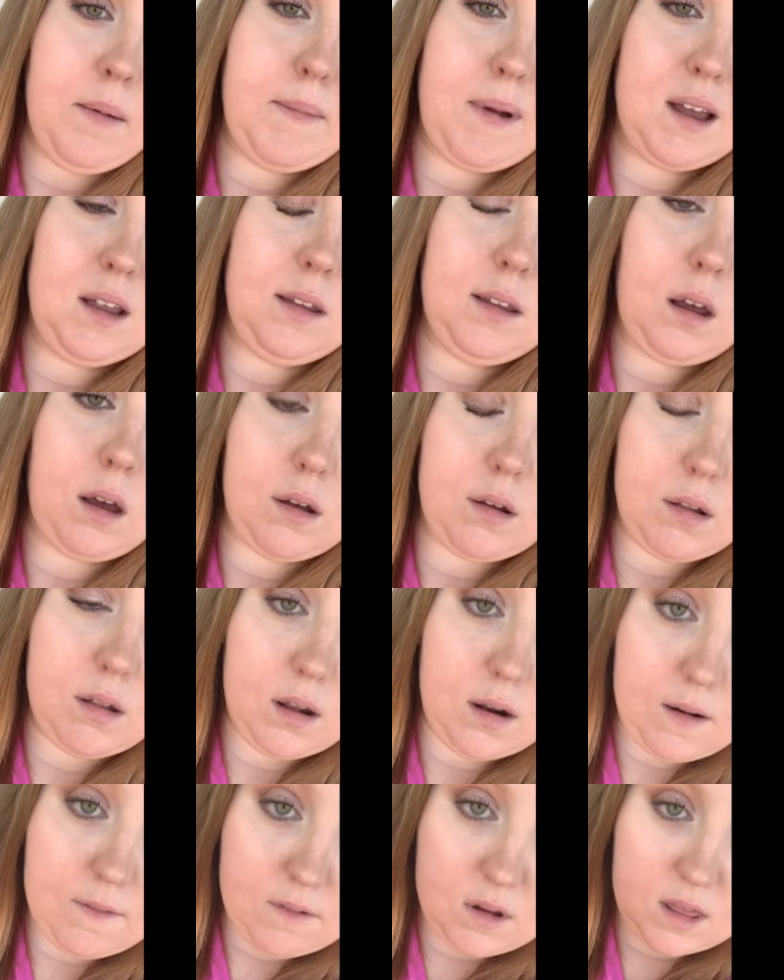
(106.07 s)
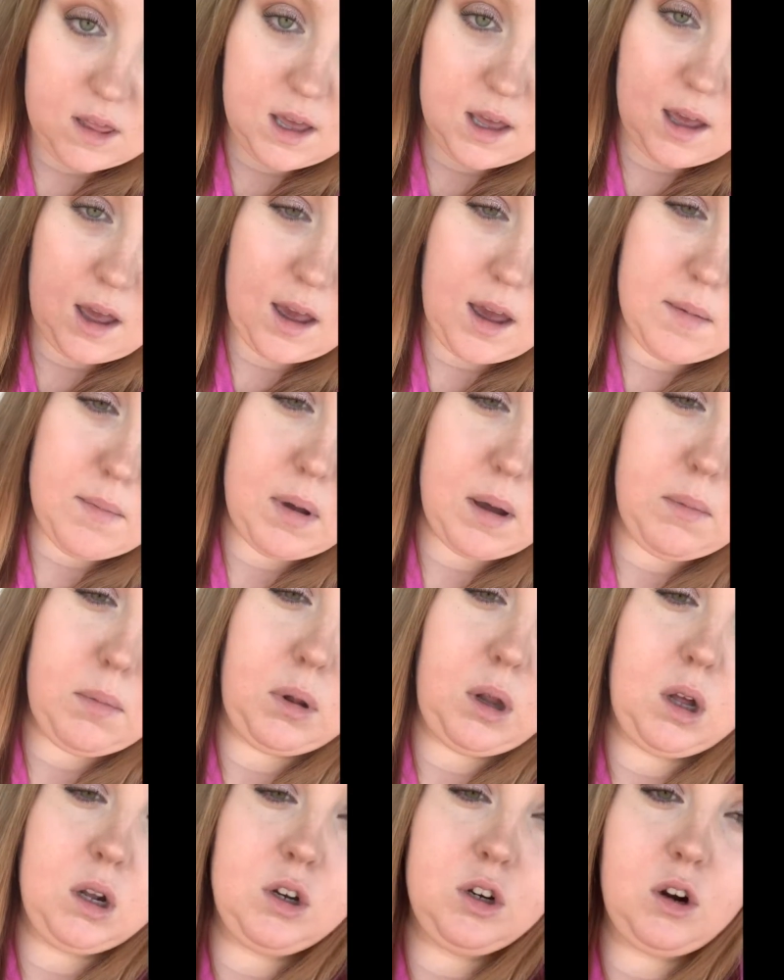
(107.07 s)
my cycle and everything and get my
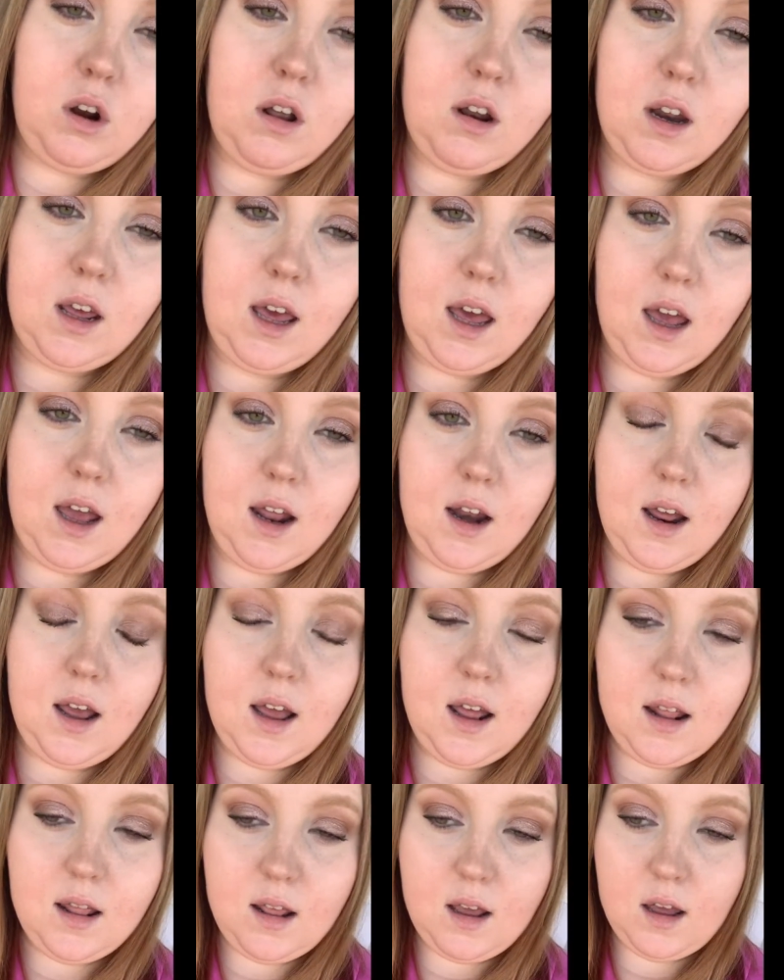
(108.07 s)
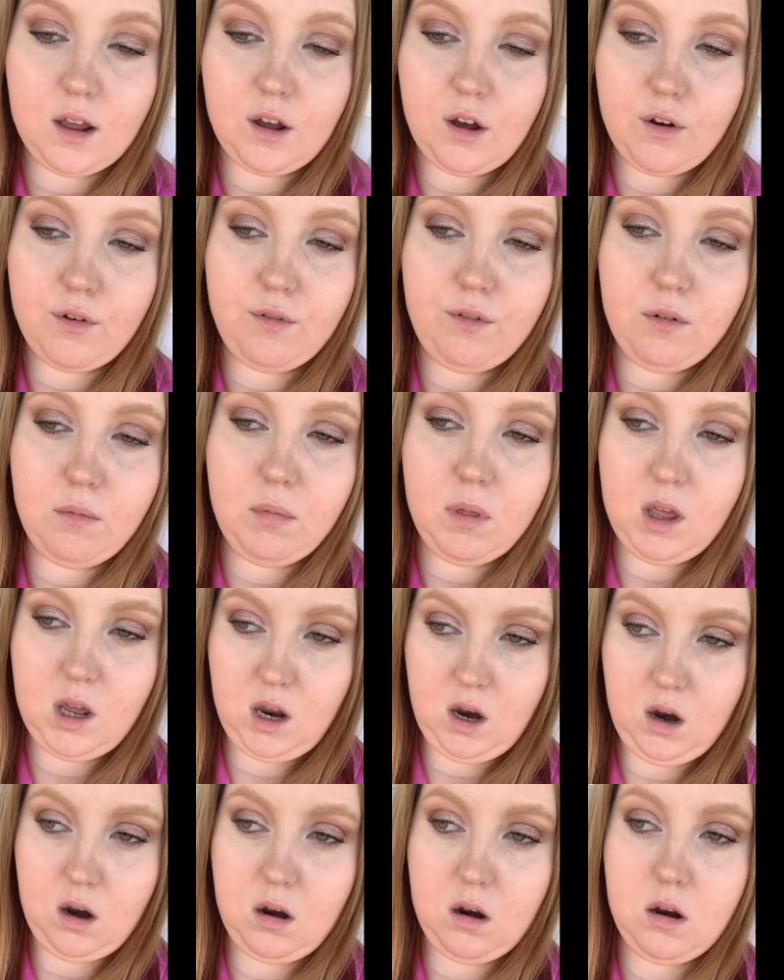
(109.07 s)
blood drawn again and then go from
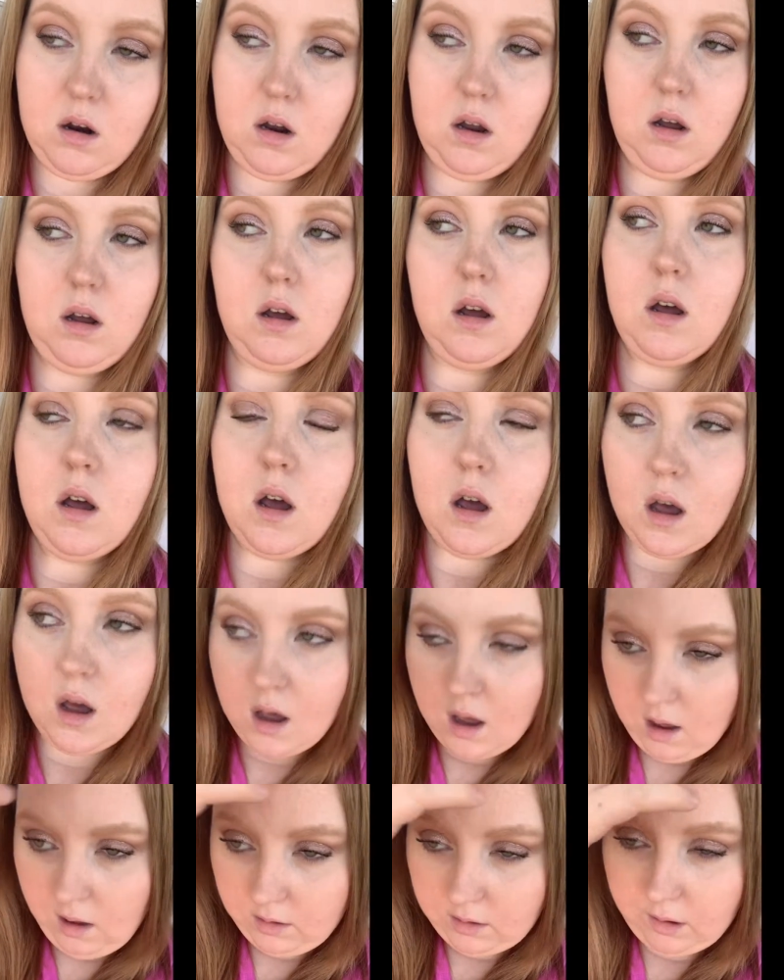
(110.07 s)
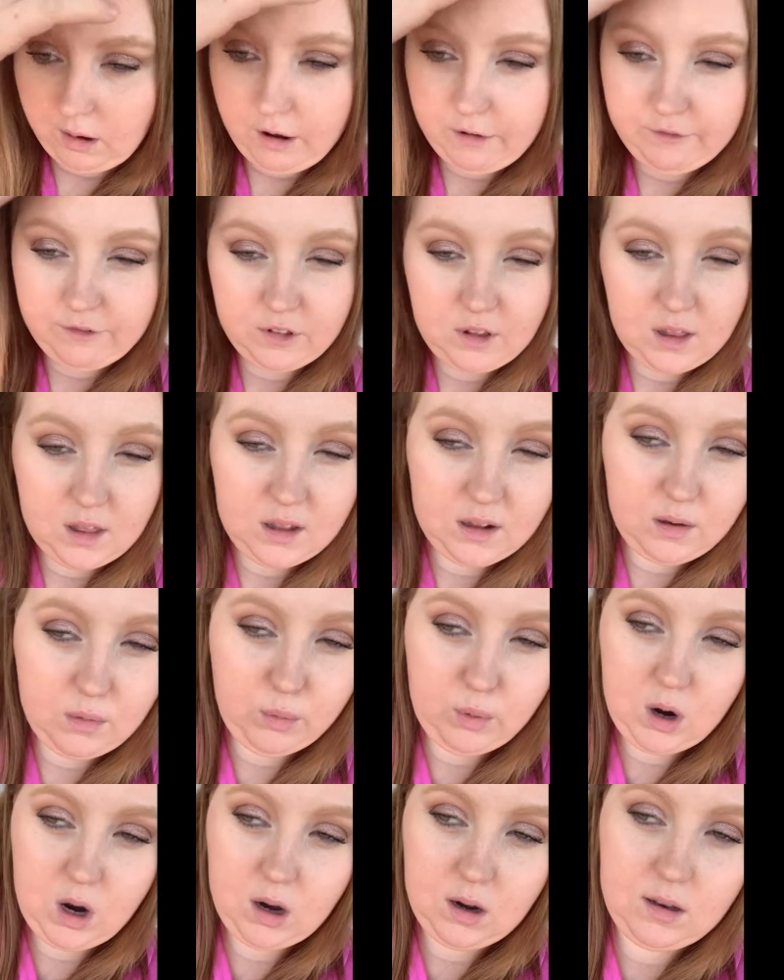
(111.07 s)
there. So hopefully this
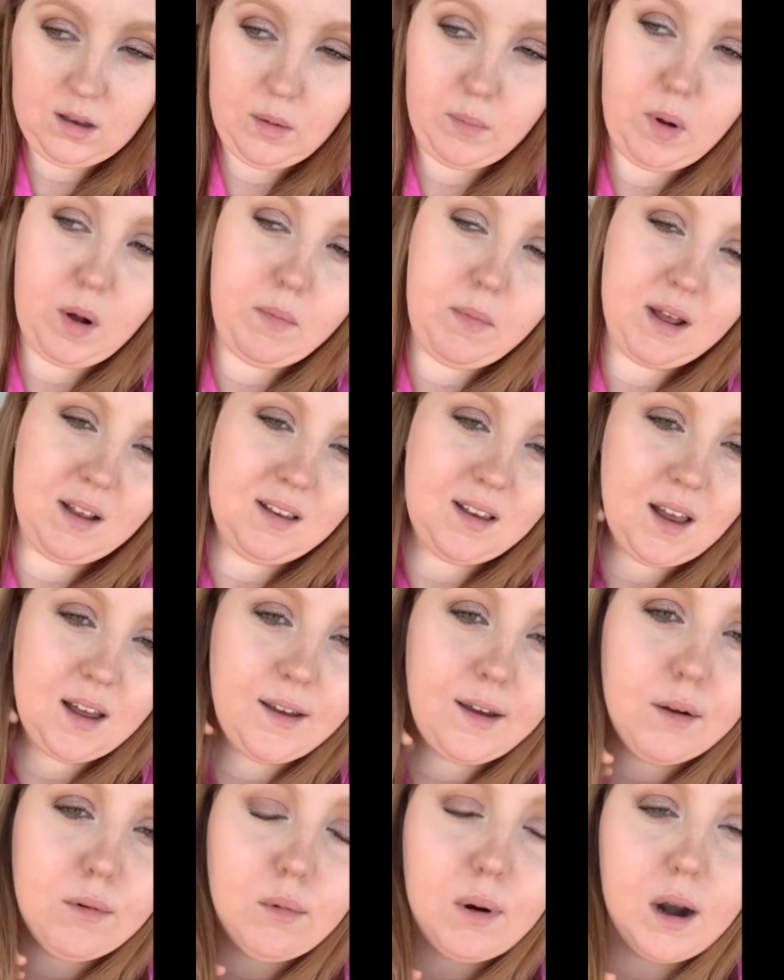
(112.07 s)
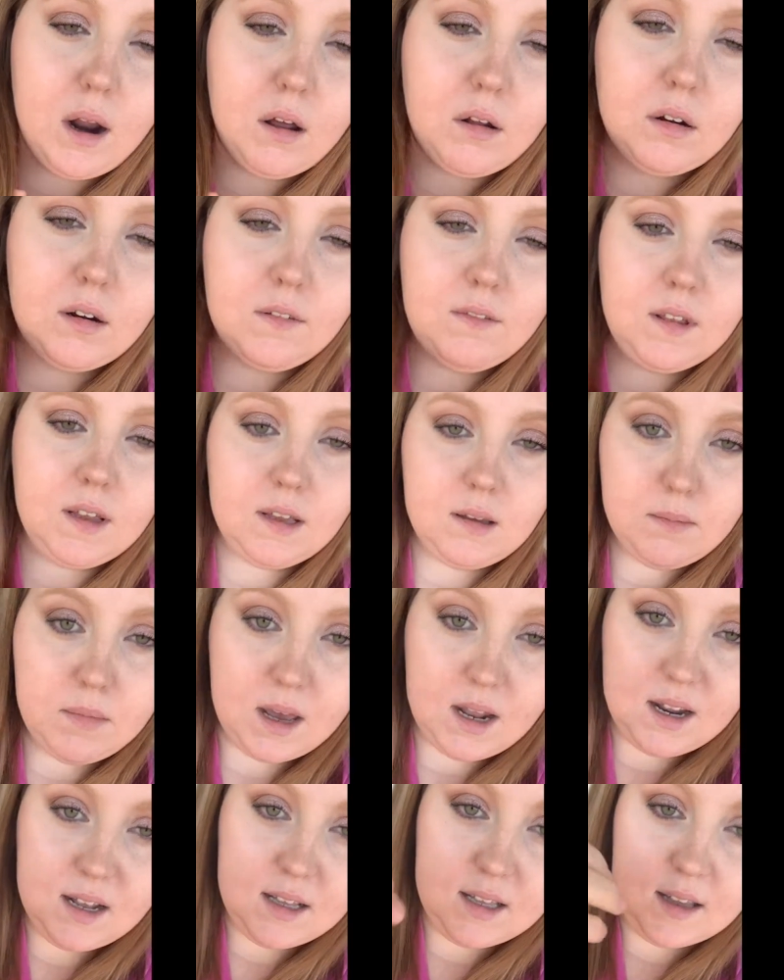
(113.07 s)
works. I'm on my second round of this
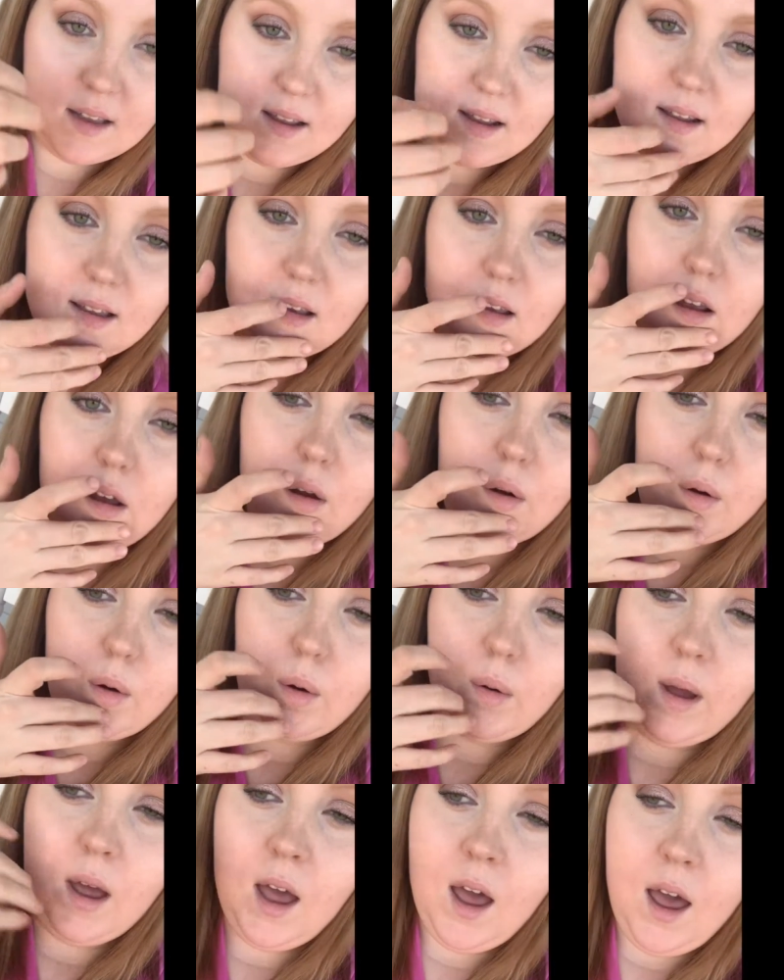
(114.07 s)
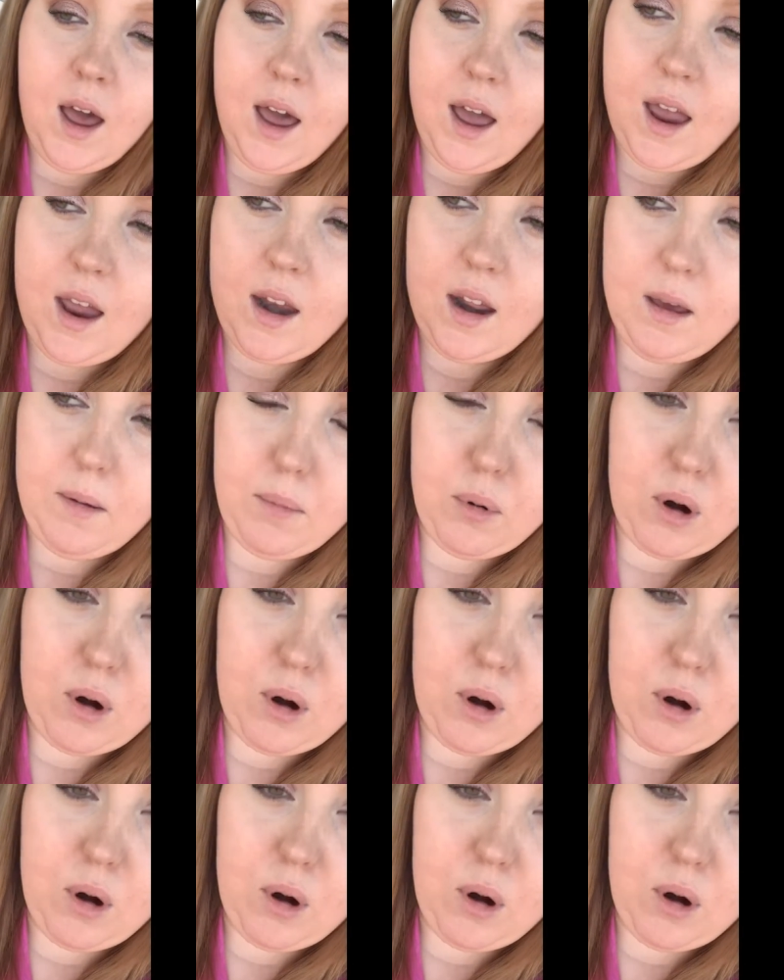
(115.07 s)
medicine, so any